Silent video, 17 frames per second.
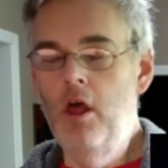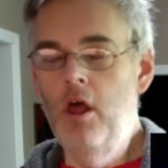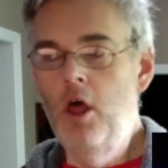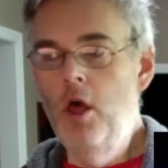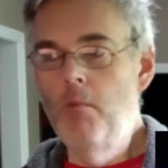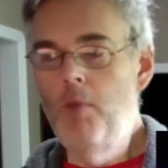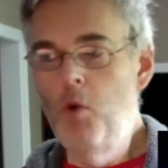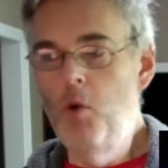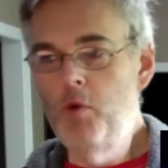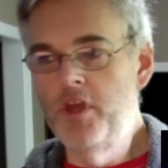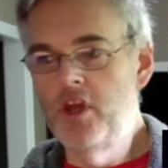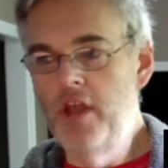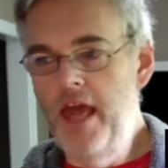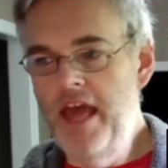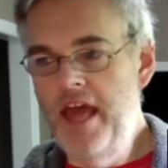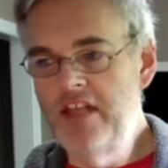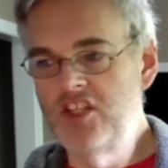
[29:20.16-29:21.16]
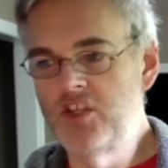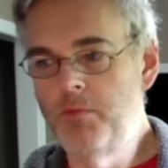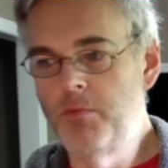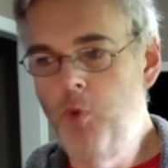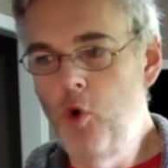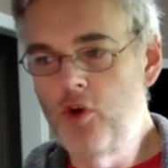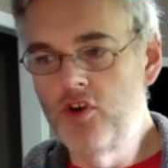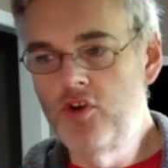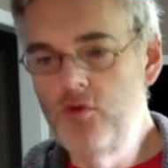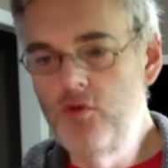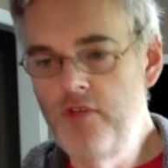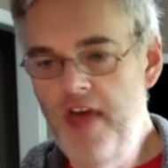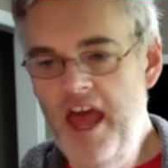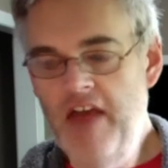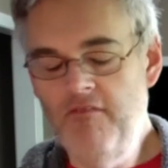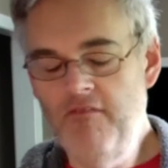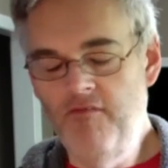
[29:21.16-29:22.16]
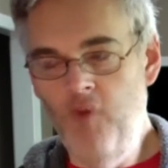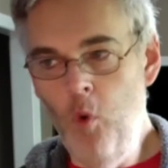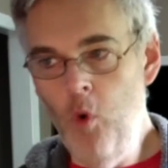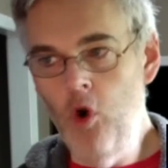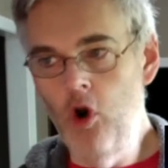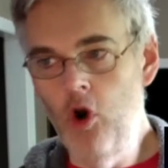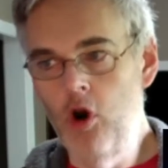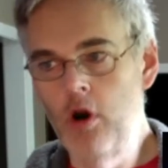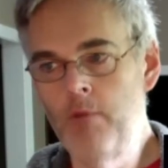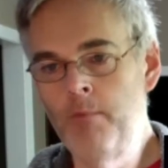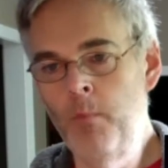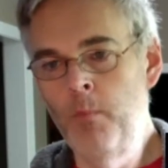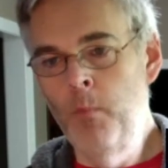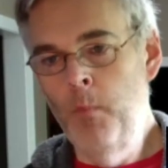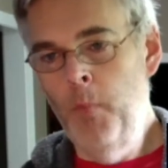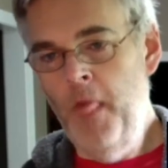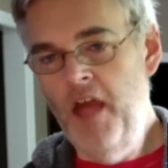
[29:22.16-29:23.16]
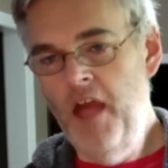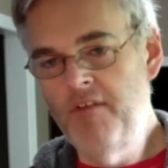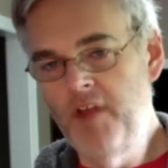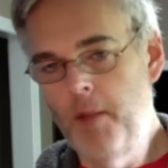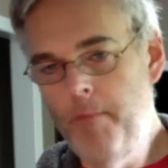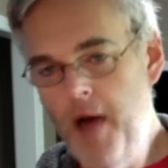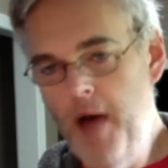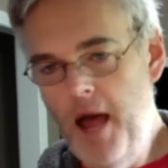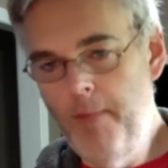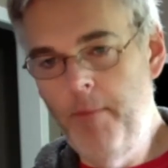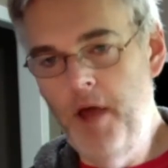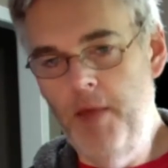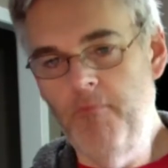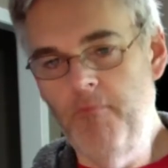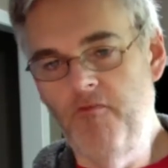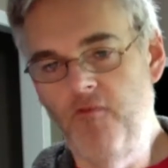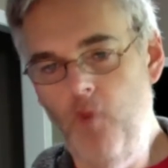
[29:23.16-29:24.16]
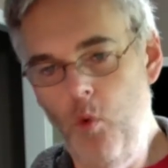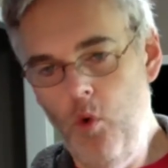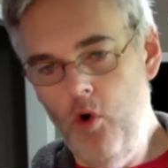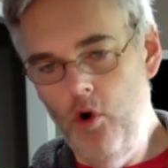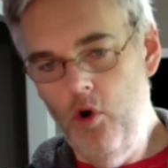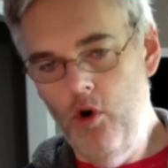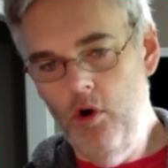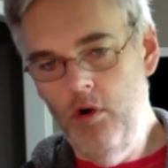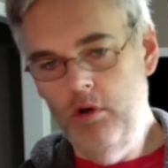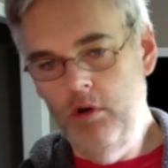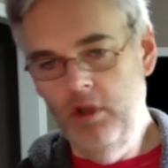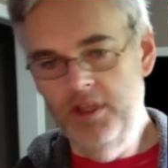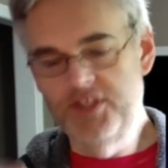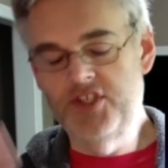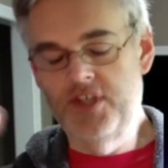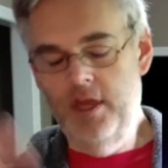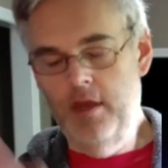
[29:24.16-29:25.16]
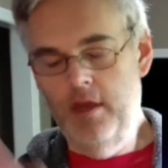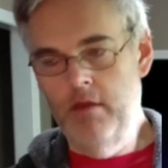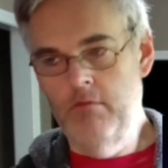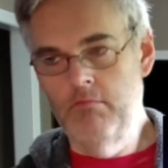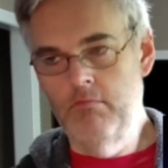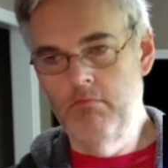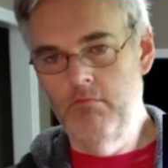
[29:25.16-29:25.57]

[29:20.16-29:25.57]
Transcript: But we could add support to that for having a pop-up for listing